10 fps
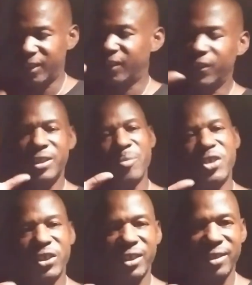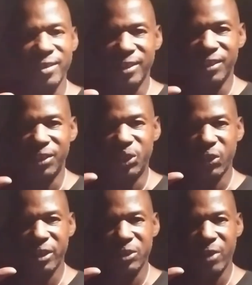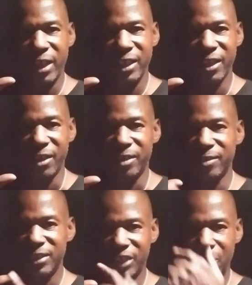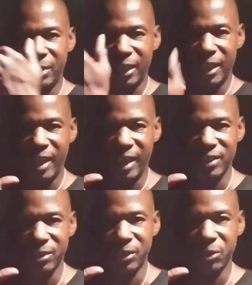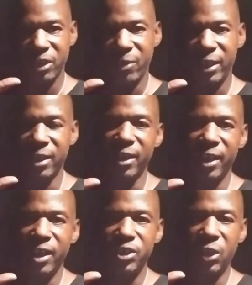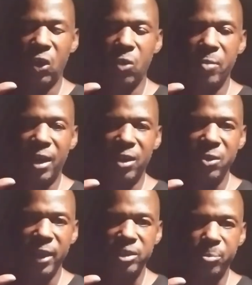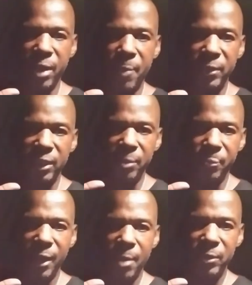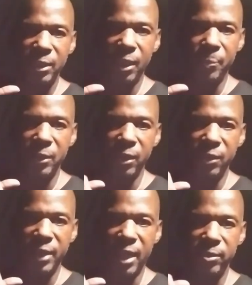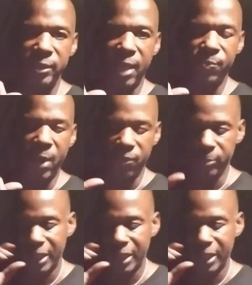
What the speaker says: This is Michigan. Detroit is right here, shaped like a hand. So Detroit is right here. So my uncle had some property, probably up here, not far from